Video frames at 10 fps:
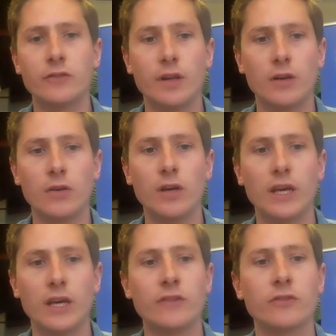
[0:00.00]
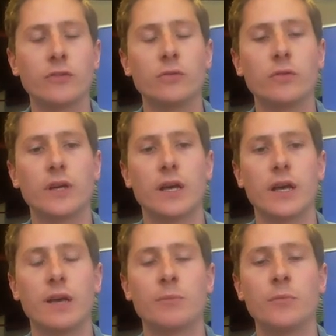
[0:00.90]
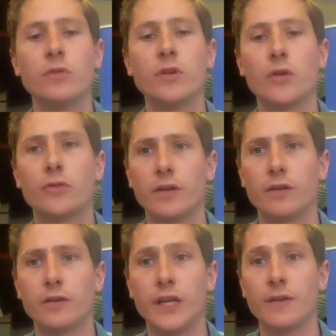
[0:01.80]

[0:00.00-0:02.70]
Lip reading: Look into Mundo 3D,